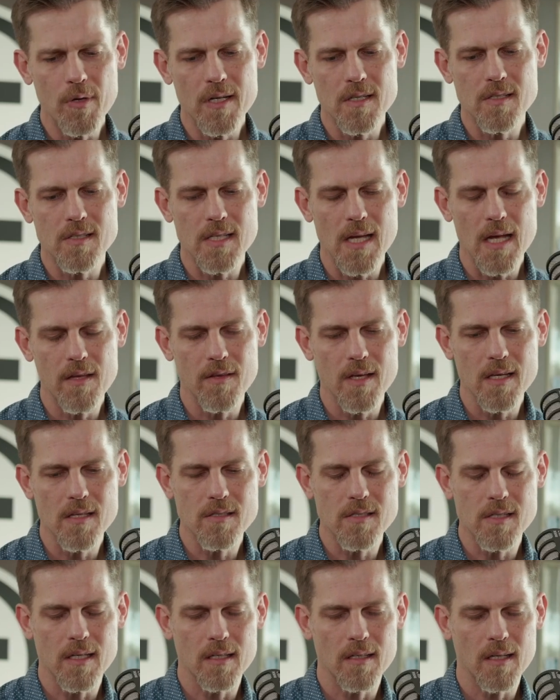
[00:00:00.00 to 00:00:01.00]
want to say
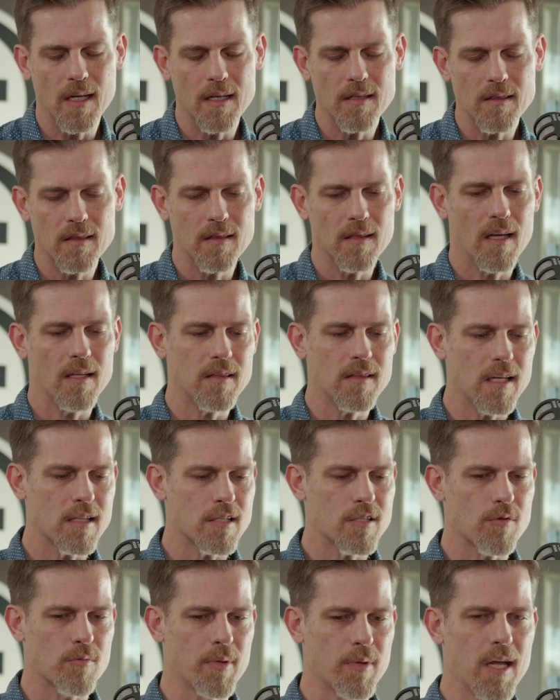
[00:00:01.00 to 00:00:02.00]
this, and I think
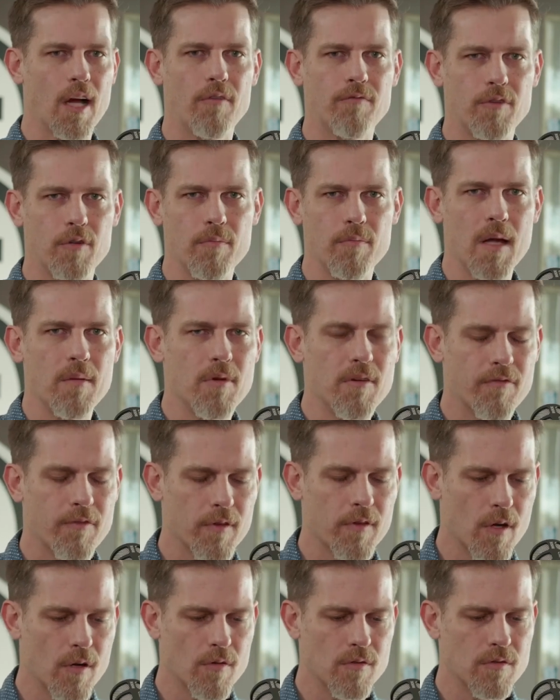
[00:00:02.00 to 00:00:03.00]
this will be helpful maybe
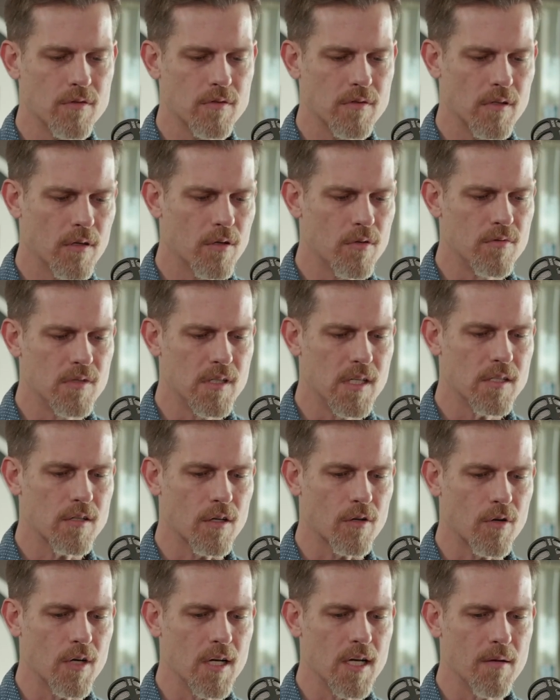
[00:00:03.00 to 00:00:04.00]
for those who
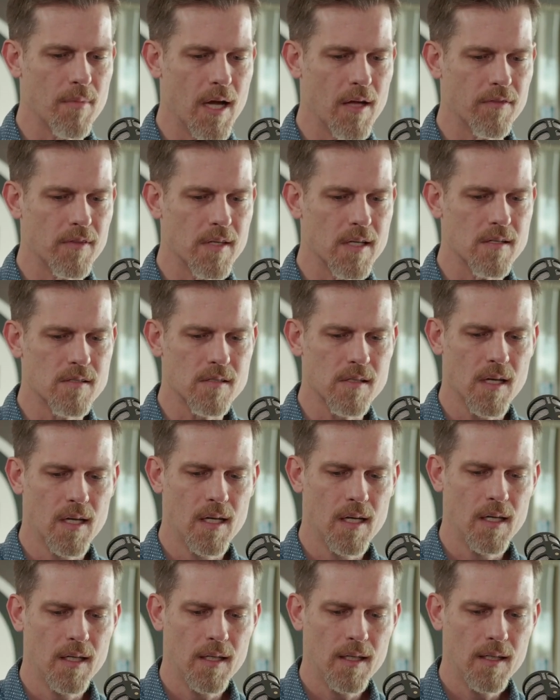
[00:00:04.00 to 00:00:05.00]
disagree about this.
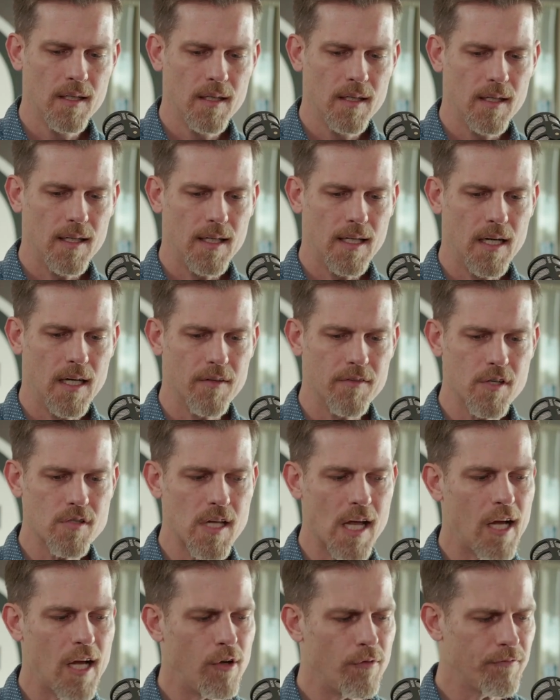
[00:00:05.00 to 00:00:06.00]

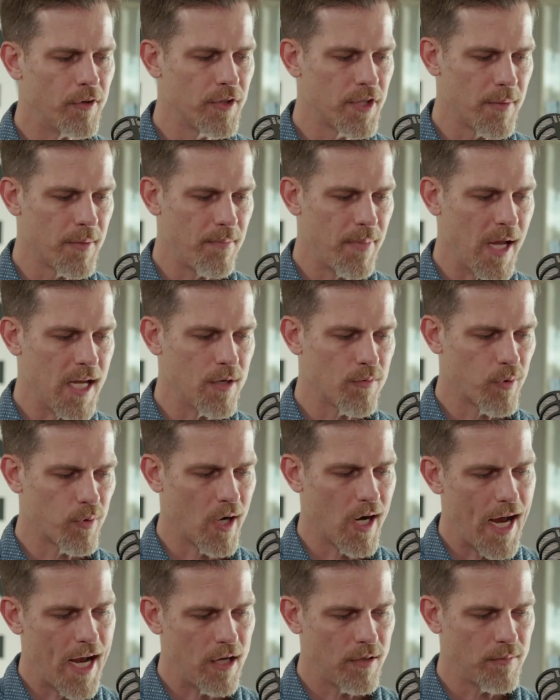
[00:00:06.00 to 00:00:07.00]
There's a helpful debate
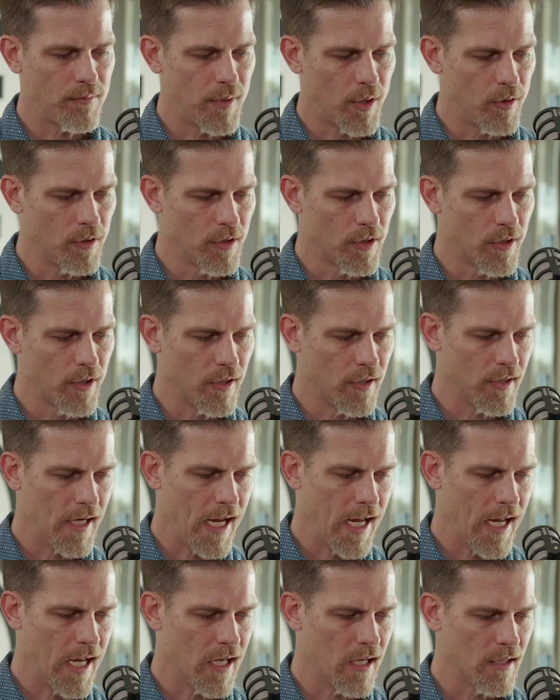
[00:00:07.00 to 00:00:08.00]
where Al Mohler
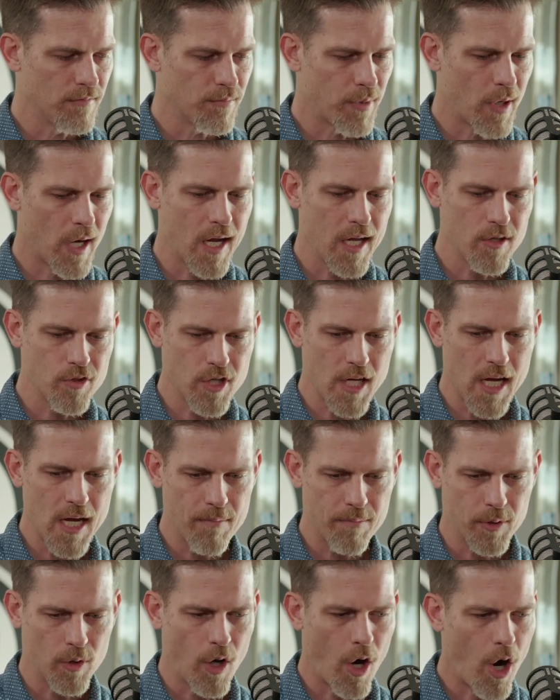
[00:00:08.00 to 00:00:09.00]
and Brian
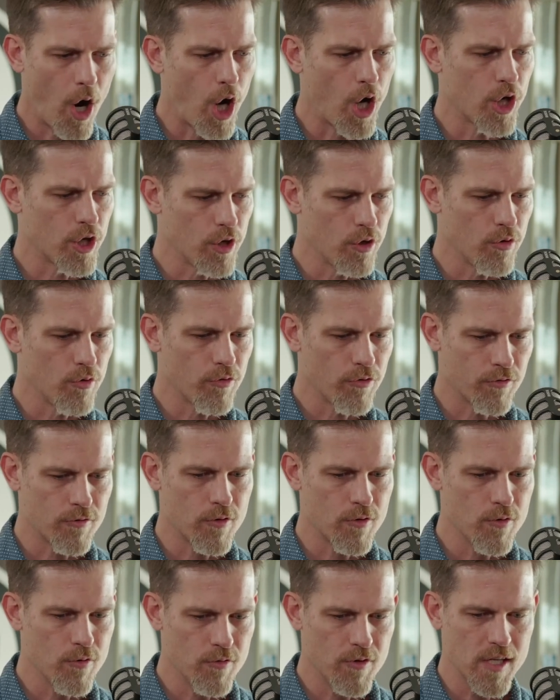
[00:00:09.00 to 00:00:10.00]
Chappell argue
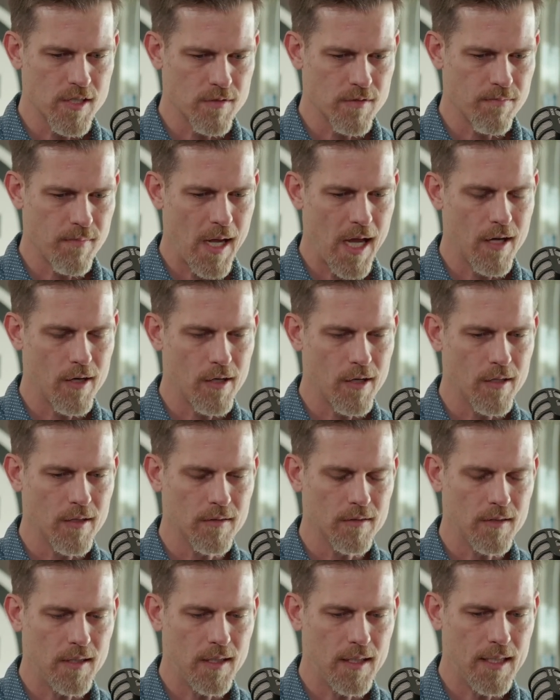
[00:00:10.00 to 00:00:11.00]
through this
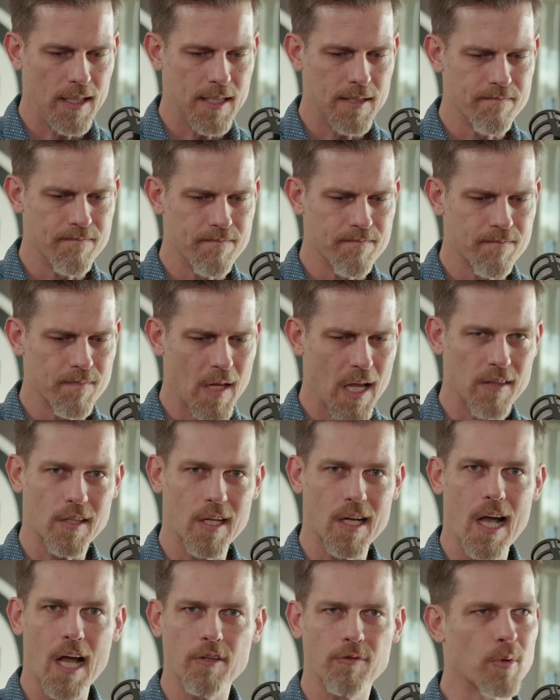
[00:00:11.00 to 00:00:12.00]
matter at
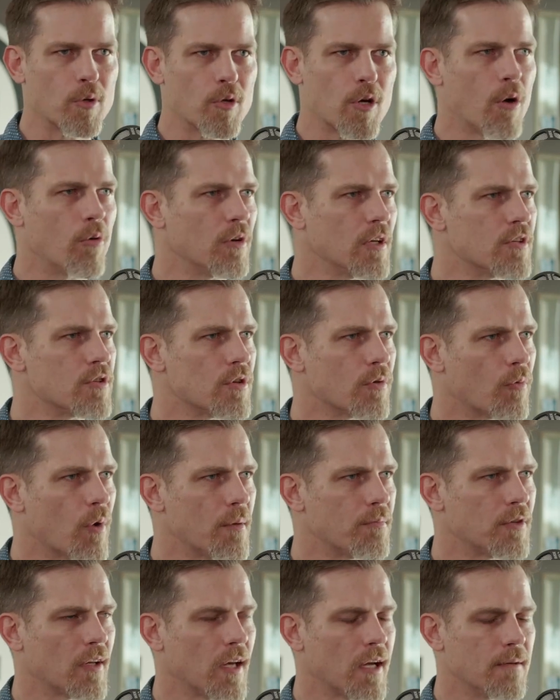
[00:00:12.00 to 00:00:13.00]
the Gospel Coalition
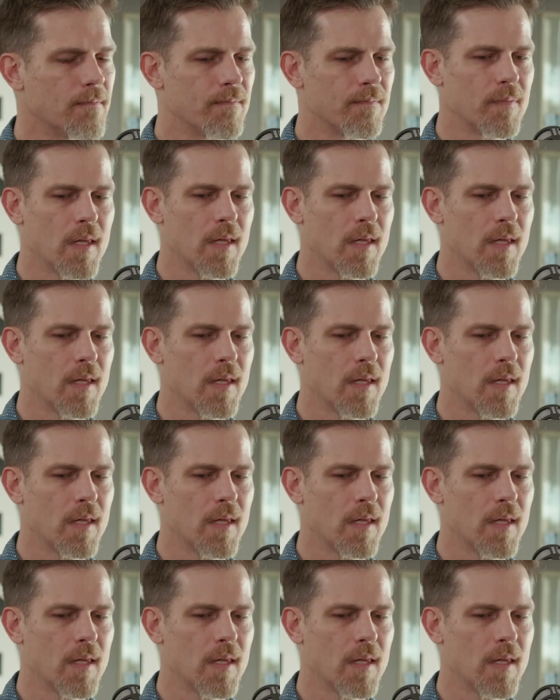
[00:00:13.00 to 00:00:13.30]
website.